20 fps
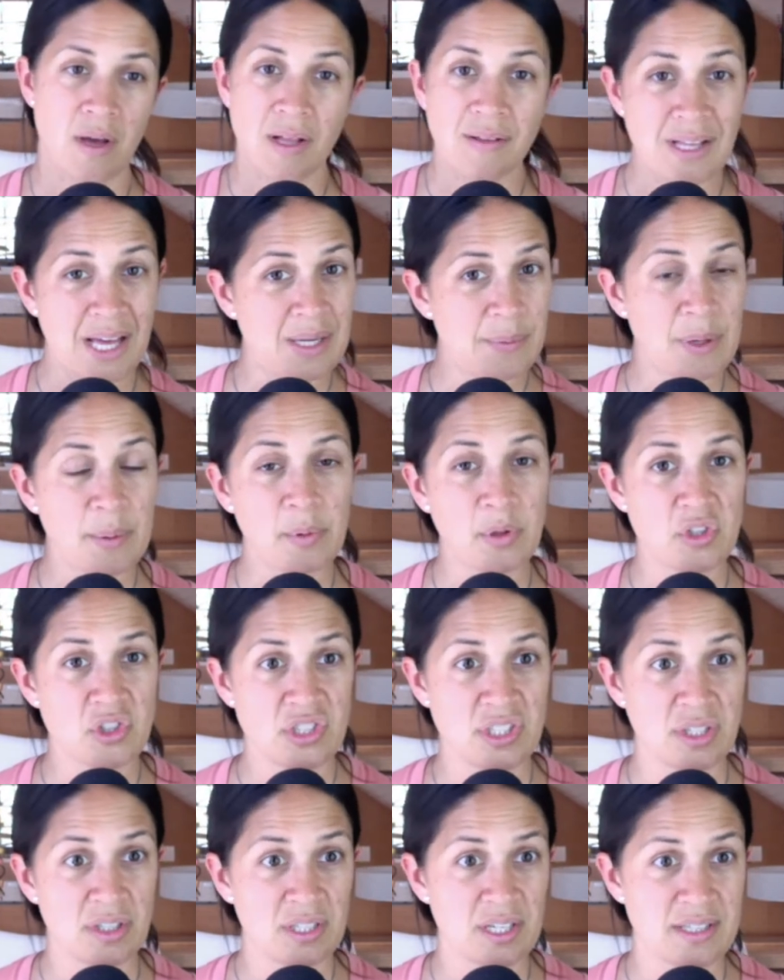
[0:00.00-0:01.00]
A lot of people are
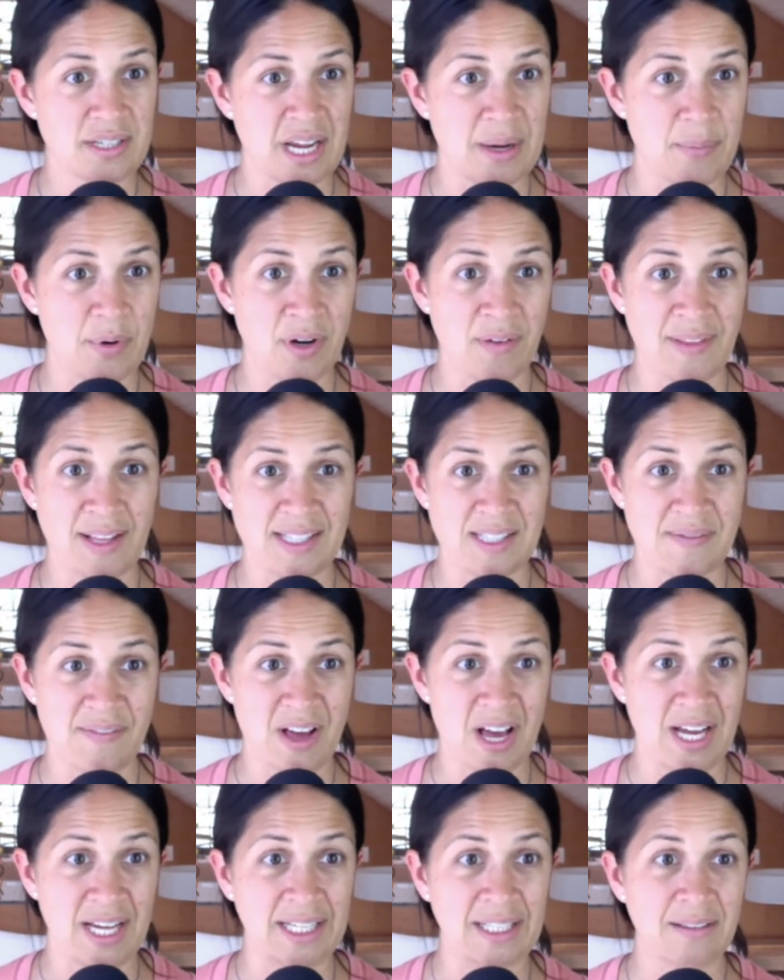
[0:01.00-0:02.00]
still in a diaper, and that's
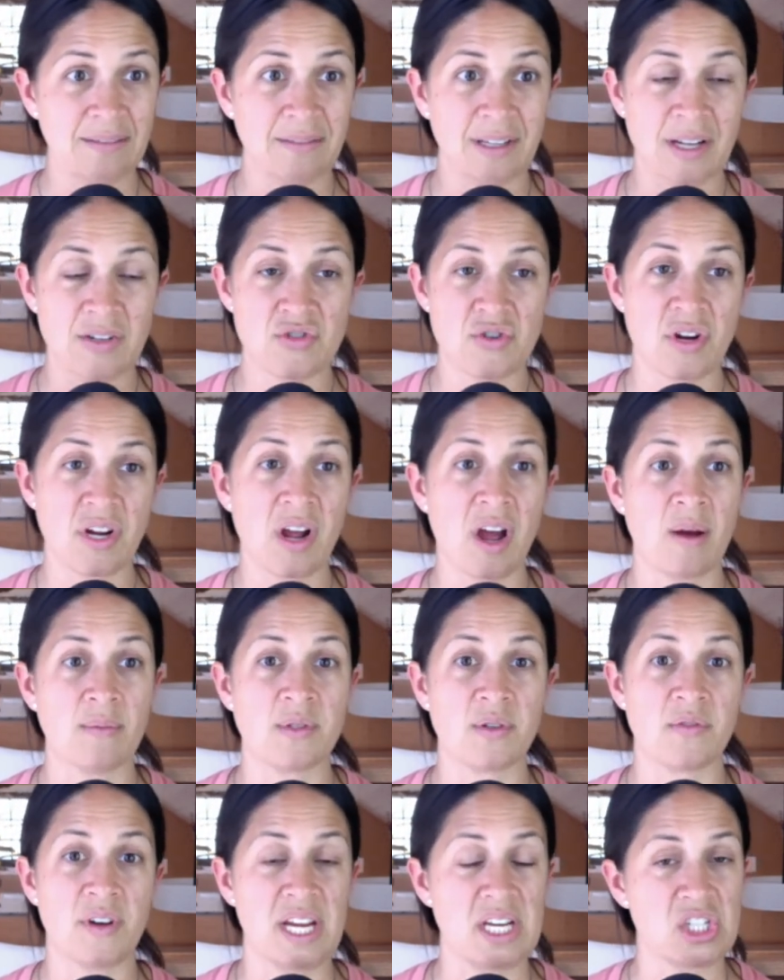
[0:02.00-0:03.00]
fine. And during
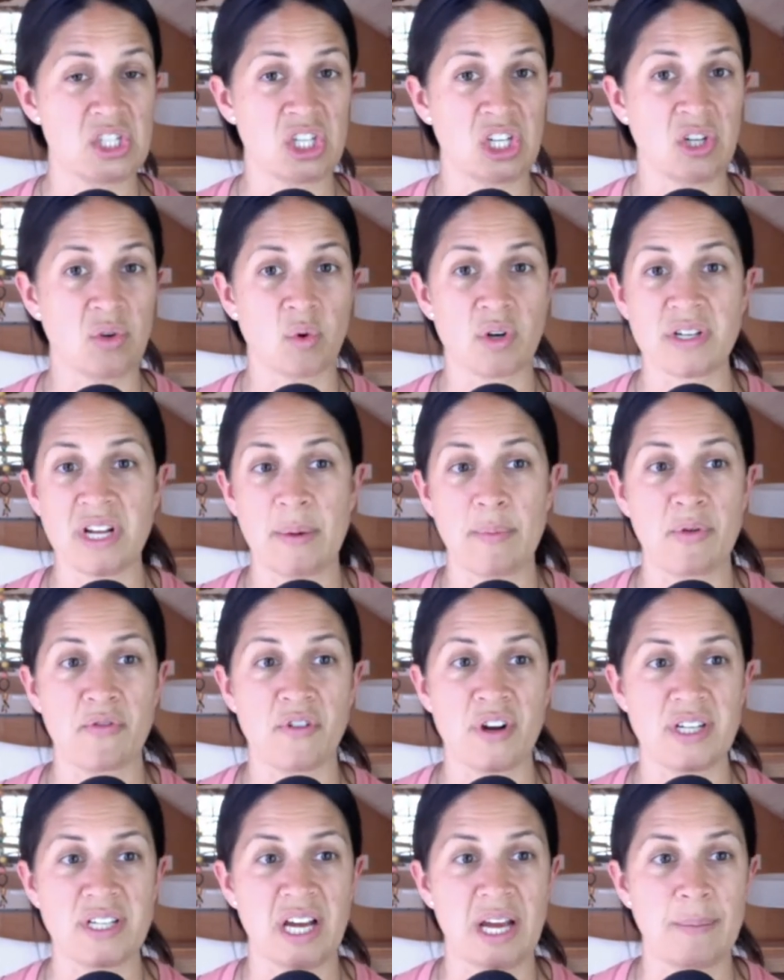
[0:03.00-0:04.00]
observation or diaper
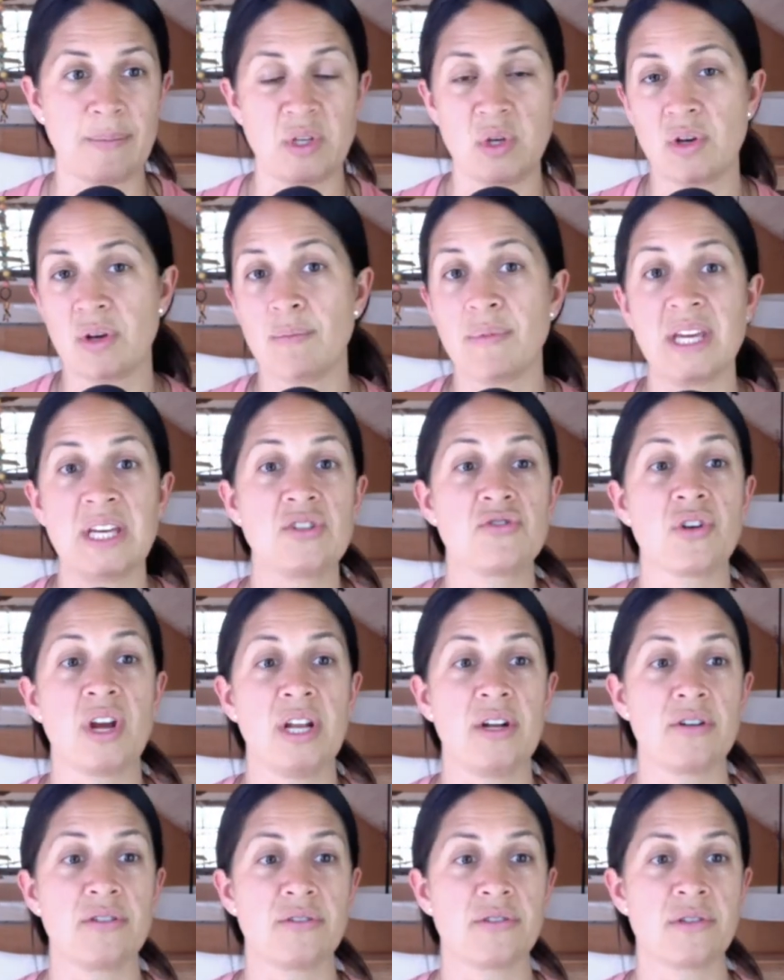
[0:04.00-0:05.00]
free time, you can be in
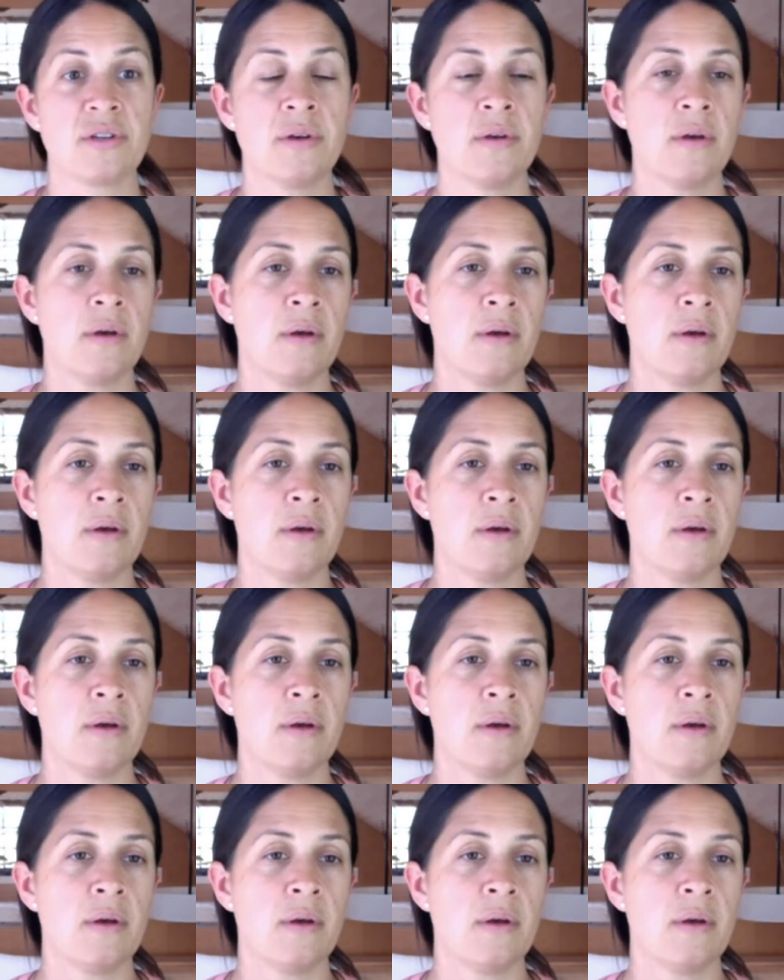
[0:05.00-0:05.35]
trainers.